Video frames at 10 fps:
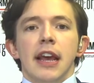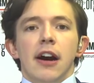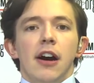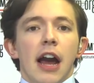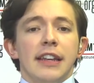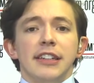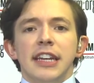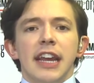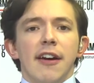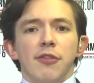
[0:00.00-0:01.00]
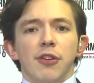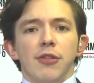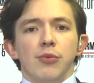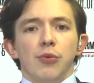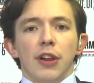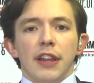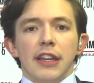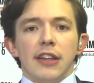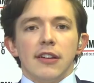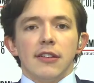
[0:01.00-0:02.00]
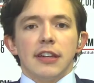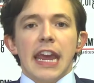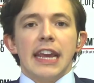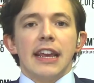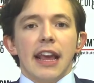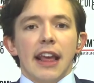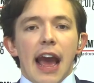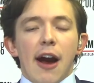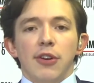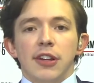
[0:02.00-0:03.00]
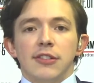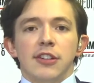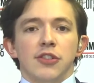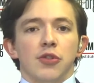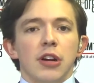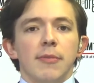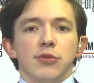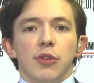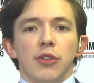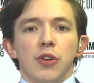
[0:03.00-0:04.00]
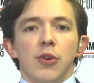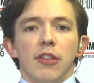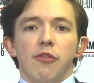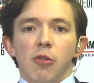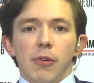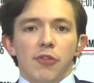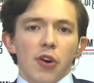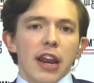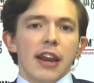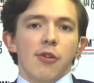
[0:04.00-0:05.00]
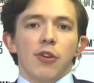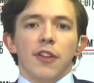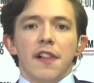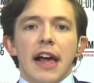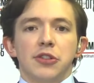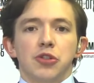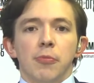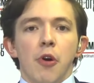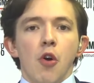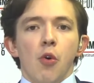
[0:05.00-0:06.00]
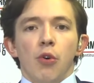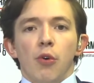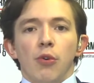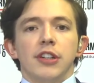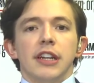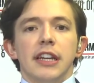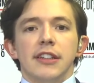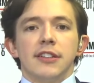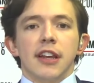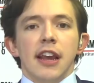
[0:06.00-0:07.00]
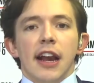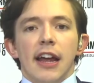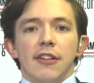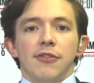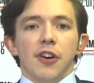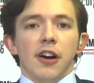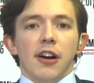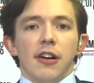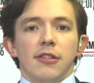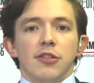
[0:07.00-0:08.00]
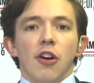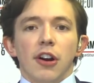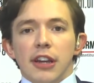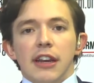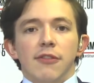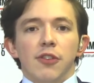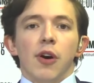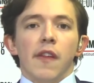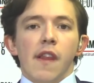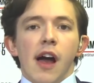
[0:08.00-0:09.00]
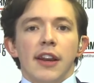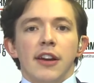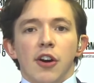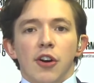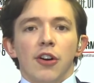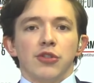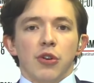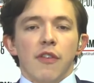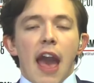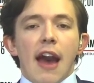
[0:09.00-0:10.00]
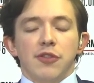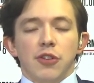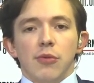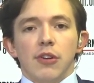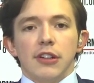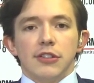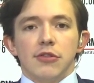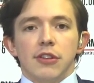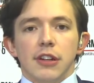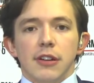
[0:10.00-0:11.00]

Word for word: Uh, and did he ever really take out his disagreements with you in the form of grading or in the classroom, or or did his kind of uh, targeting of you online occur sort of after you were his student?